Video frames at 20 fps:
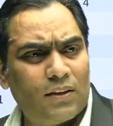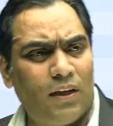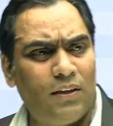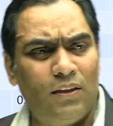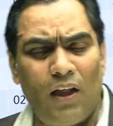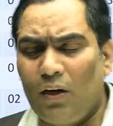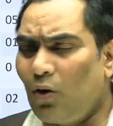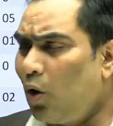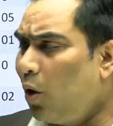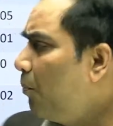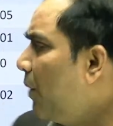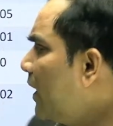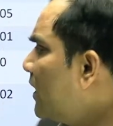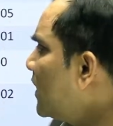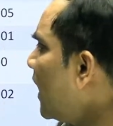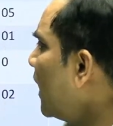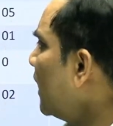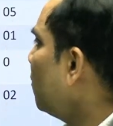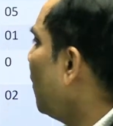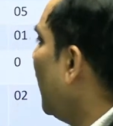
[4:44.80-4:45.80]
the topics
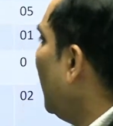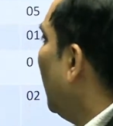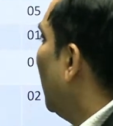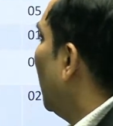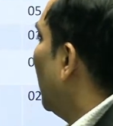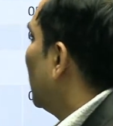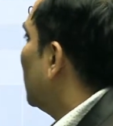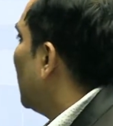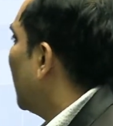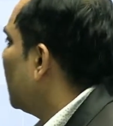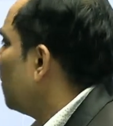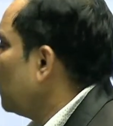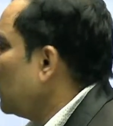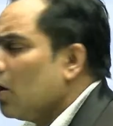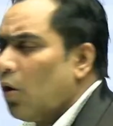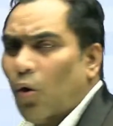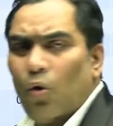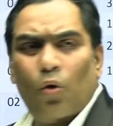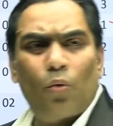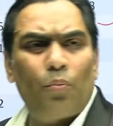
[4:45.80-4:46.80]
as well. That
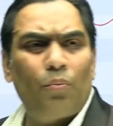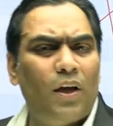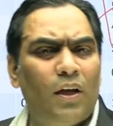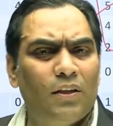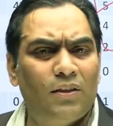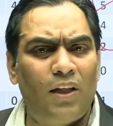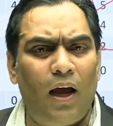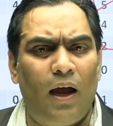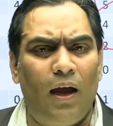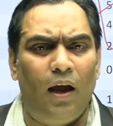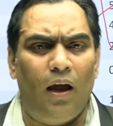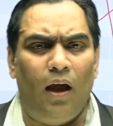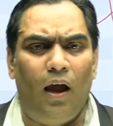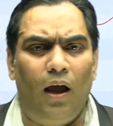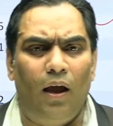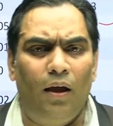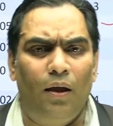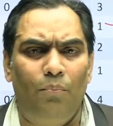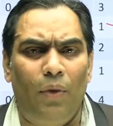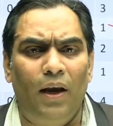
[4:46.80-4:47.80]
economy is
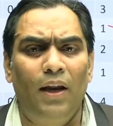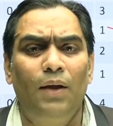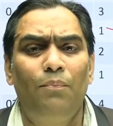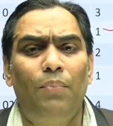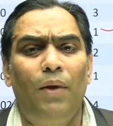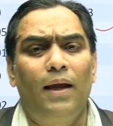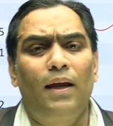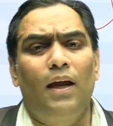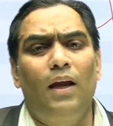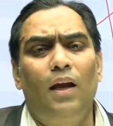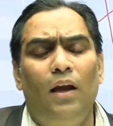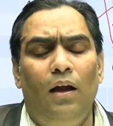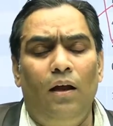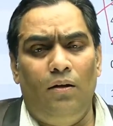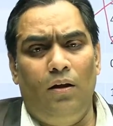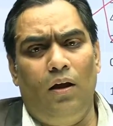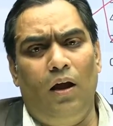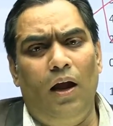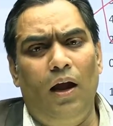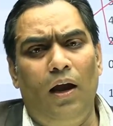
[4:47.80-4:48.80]
the money, banking
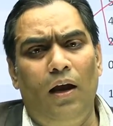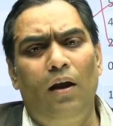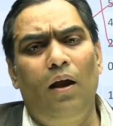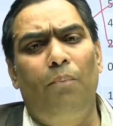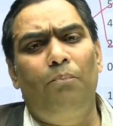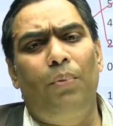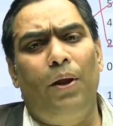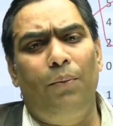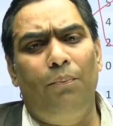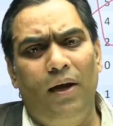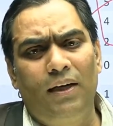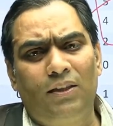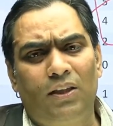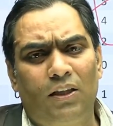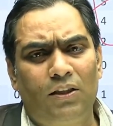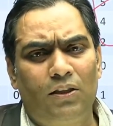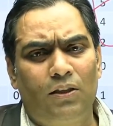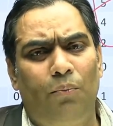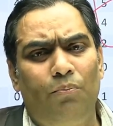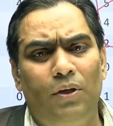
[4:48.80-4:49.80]
and payment
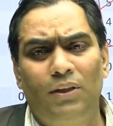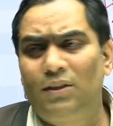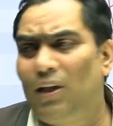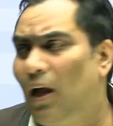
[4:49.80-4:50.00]
system is the